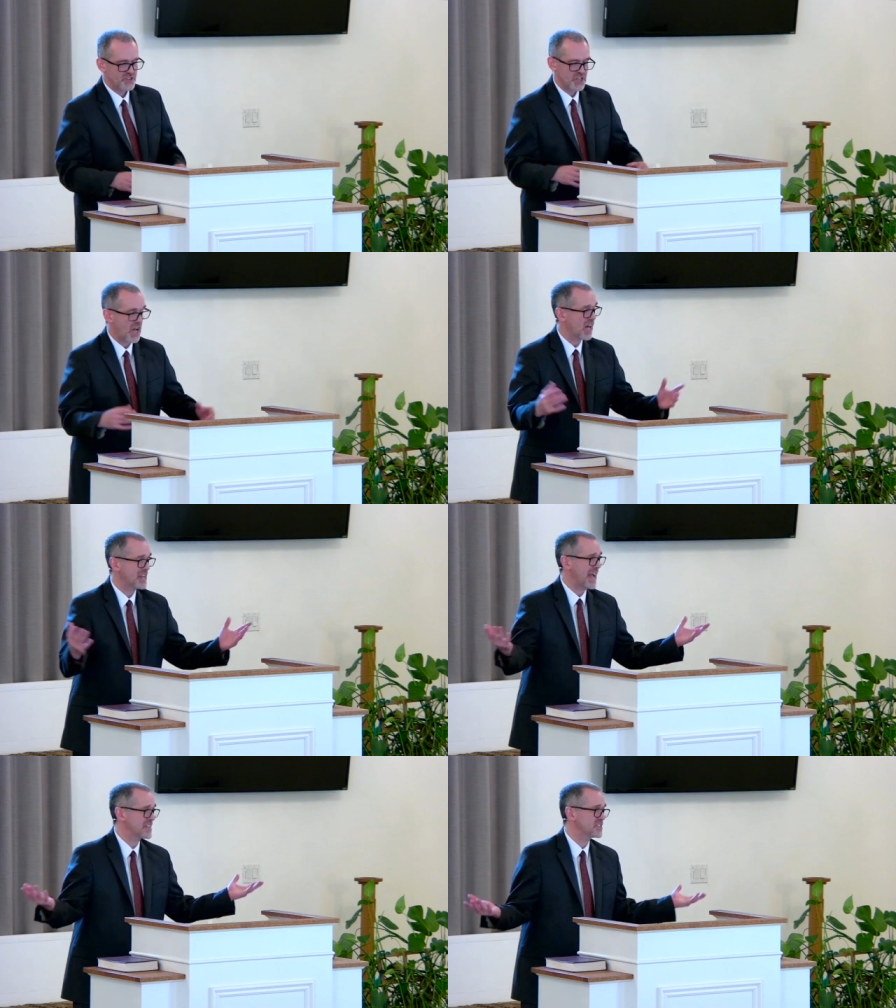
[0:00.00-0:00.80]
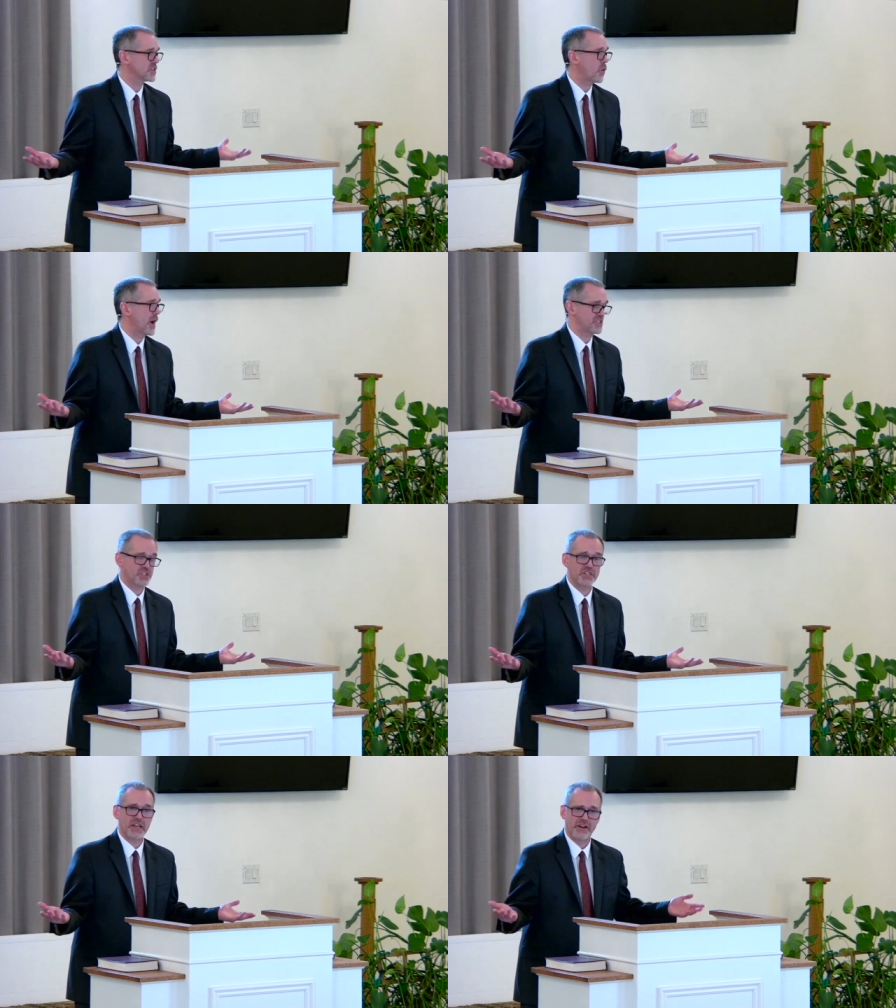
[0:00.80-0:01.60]
John asks the
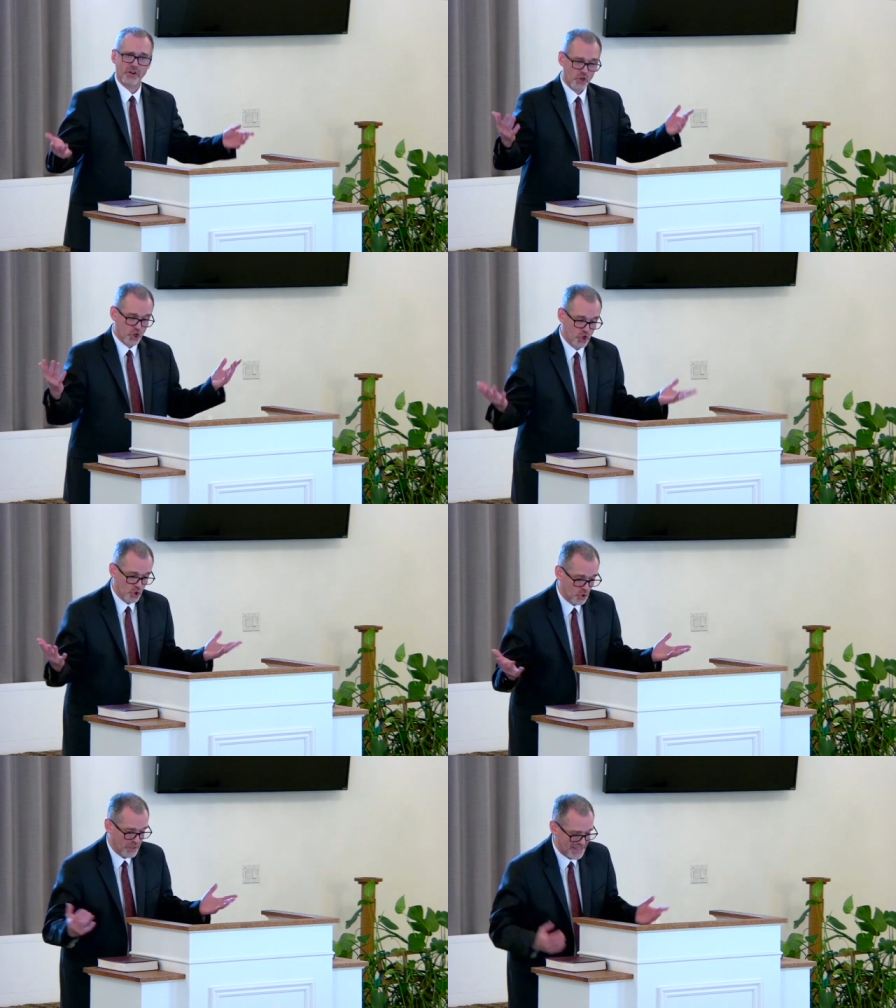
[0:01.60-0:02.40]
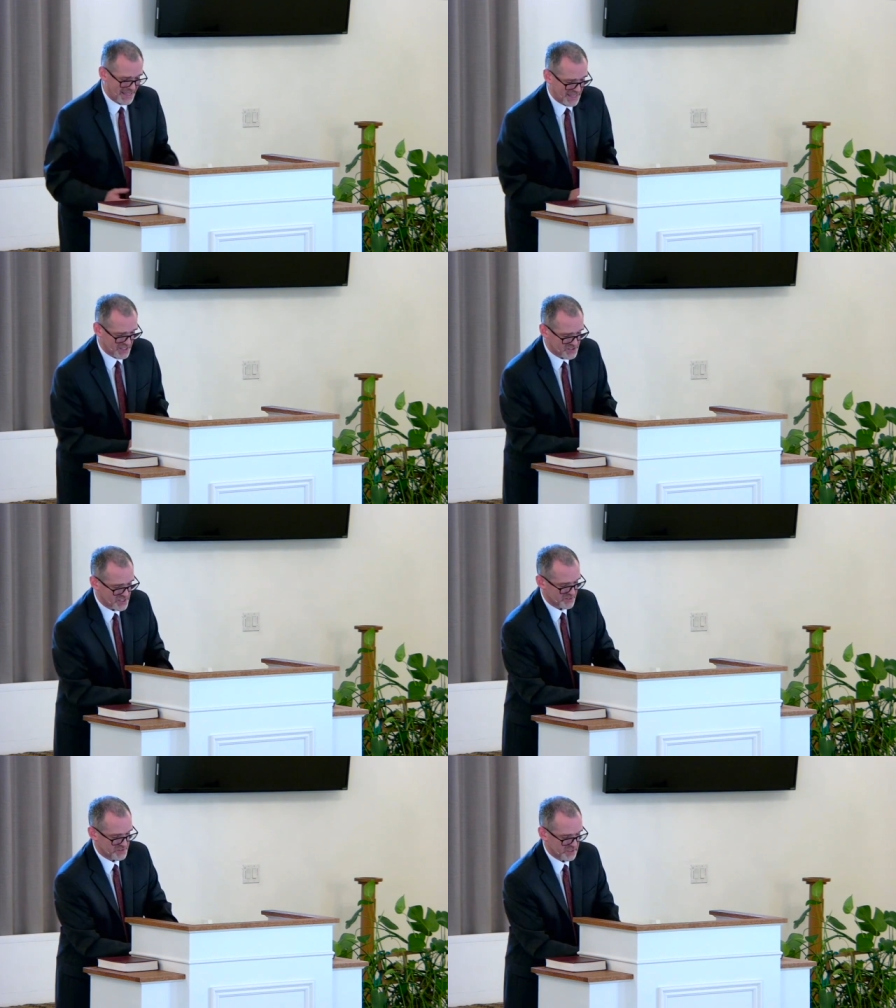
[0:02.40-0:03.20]
question here who
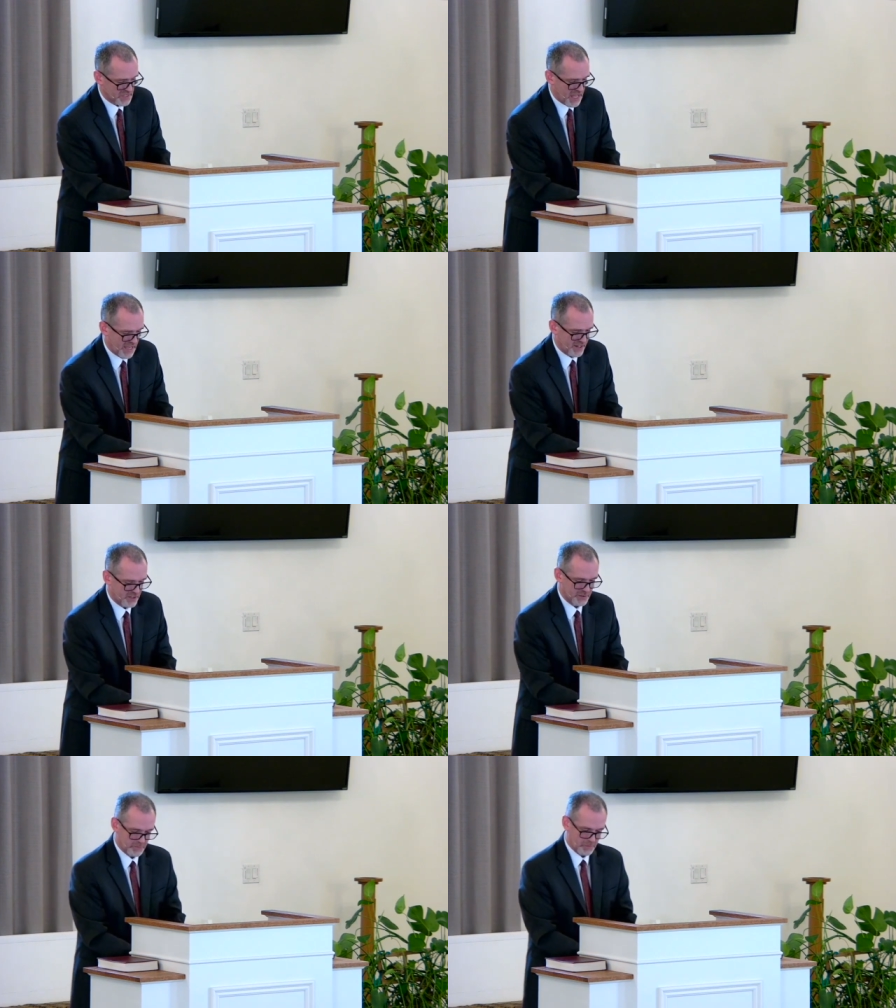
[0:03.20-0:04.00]
is the liar?